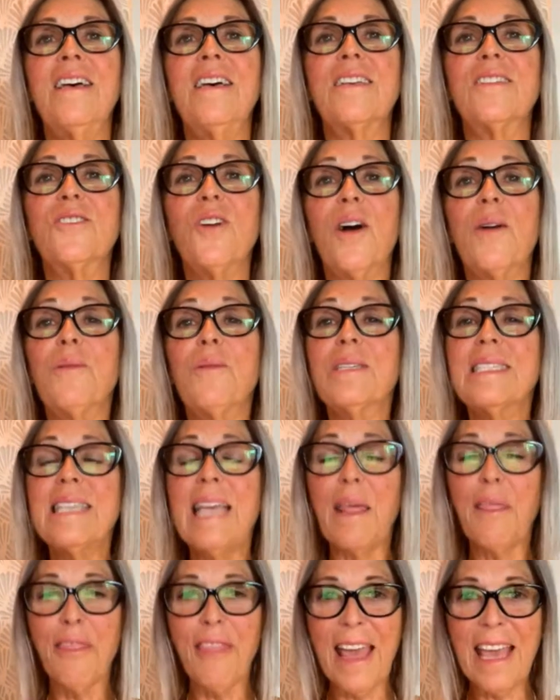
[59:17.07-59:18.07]
So I want to
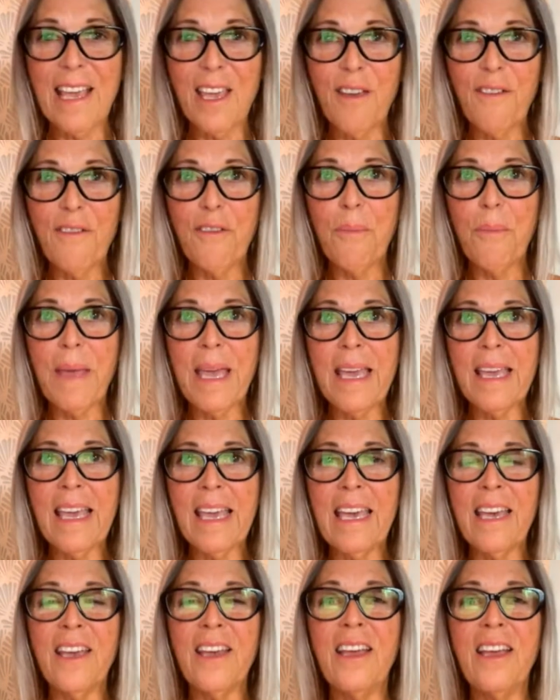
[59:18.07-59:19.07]
say thank you for being
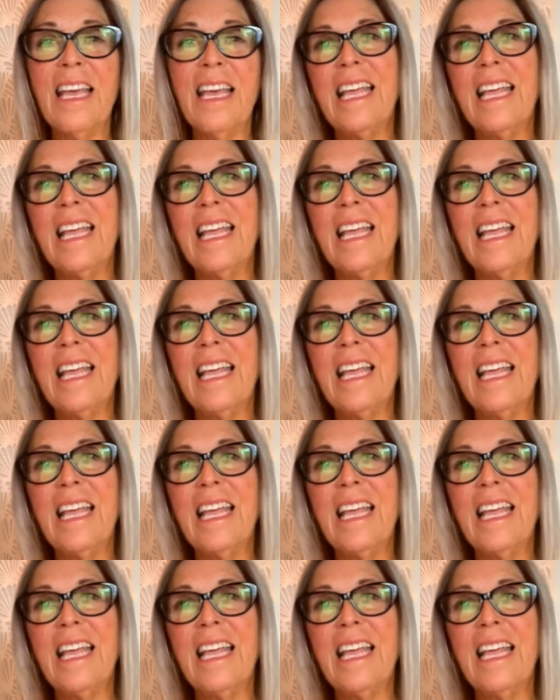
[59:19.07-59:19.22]
here.